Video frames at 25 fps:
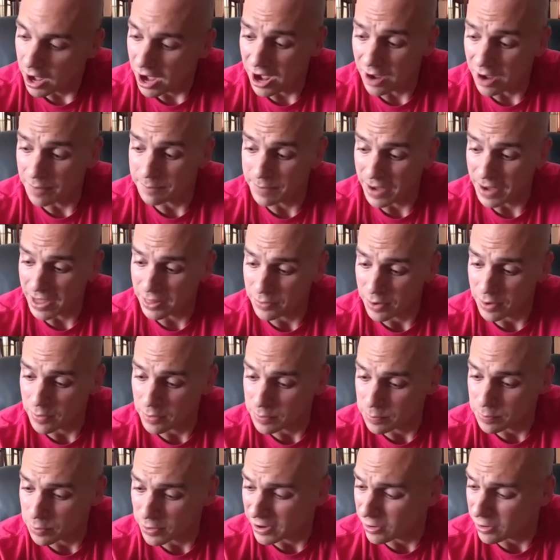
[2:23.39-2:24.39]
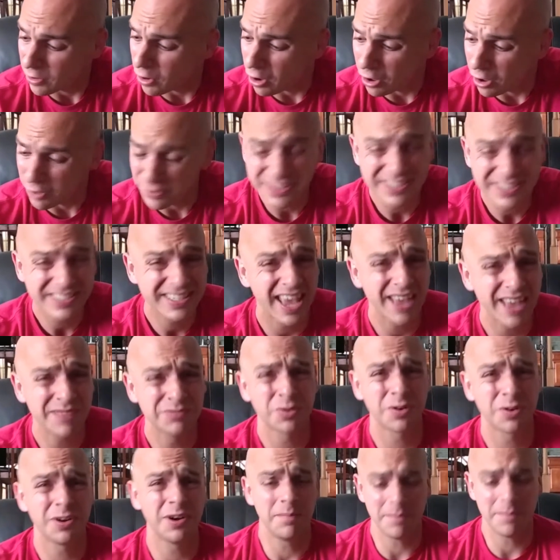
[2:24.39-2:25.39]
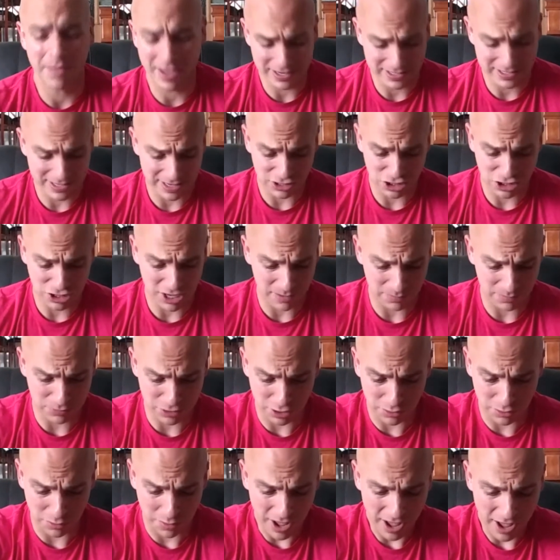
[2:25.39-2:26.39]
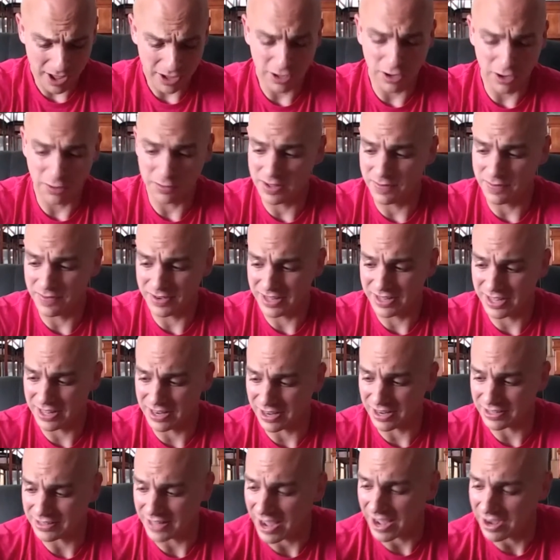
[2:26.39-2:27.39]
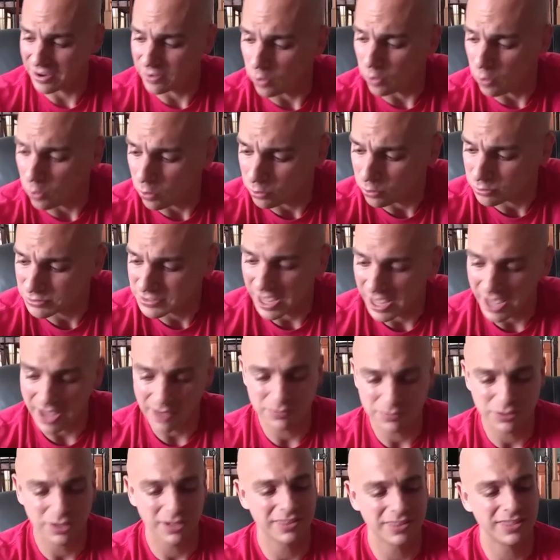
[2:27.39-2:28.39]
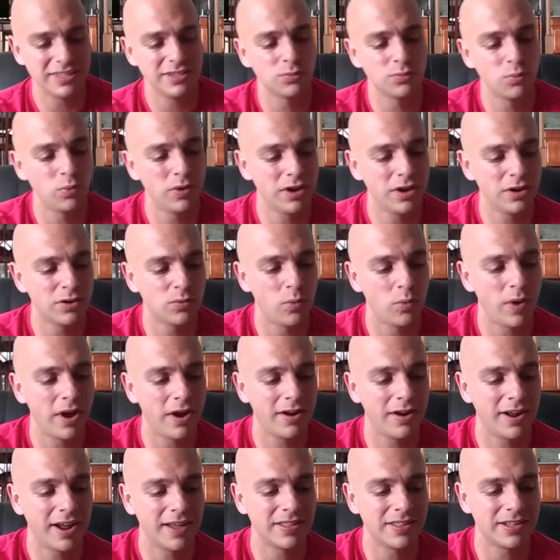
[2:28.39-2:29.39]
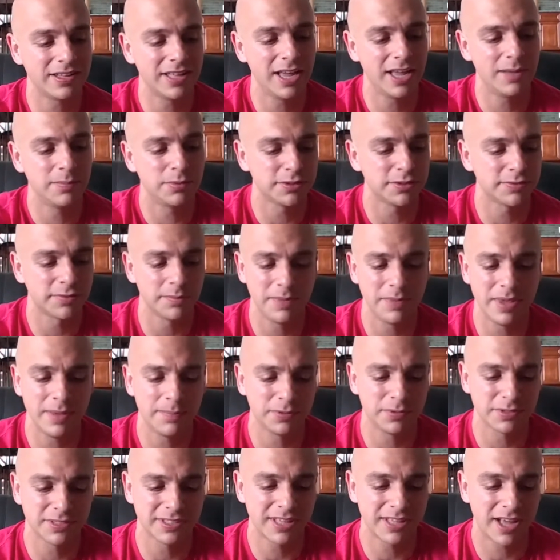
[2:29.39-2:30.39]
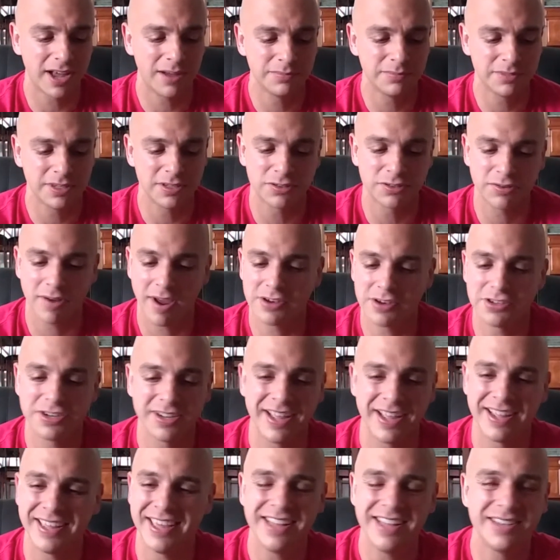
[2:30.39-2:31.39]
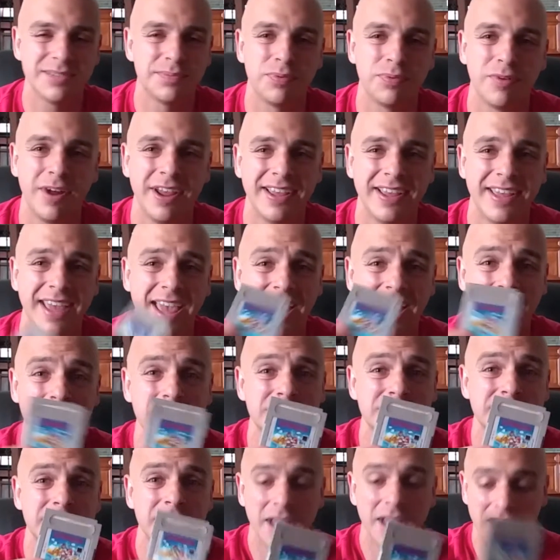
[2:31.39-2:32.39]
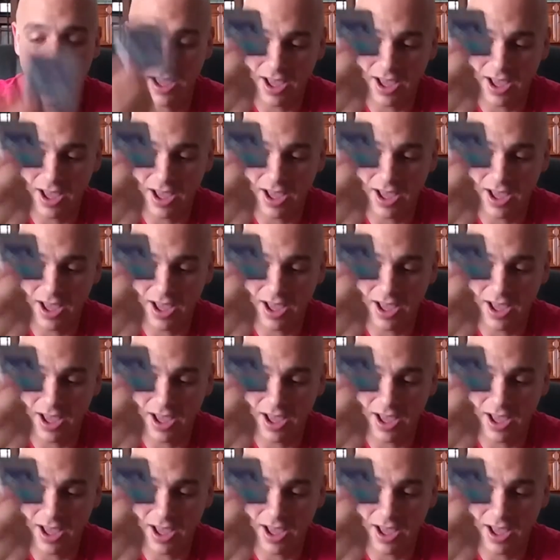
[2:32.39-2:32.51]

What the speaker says: By the way, I want to point out, all these games are in amazing shape too. You don't even get, a lot of old games, you get these weird wearing on the labels from people's thumbs and scratching, and kids break games.